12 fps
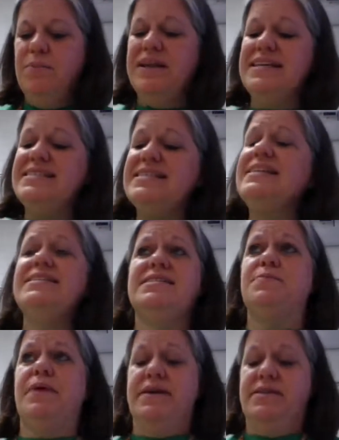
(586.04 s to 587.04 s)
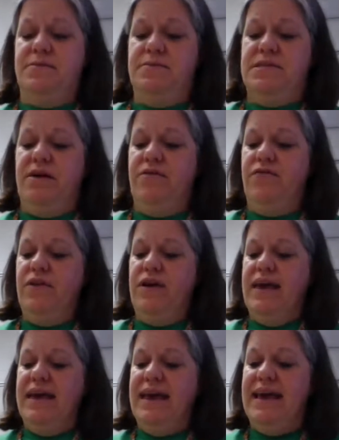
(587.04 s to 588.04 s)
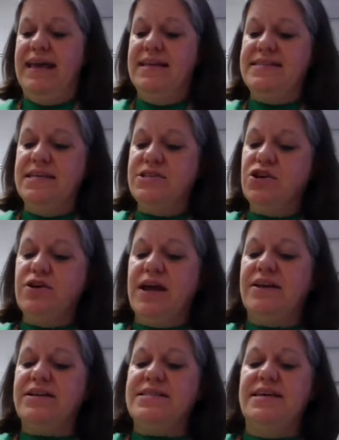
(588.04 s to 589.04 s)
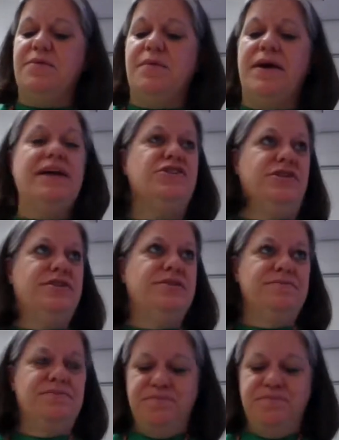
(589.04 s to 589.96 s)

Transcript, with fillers: But he didn't despise himself, and it didn't turn out as he had imagined.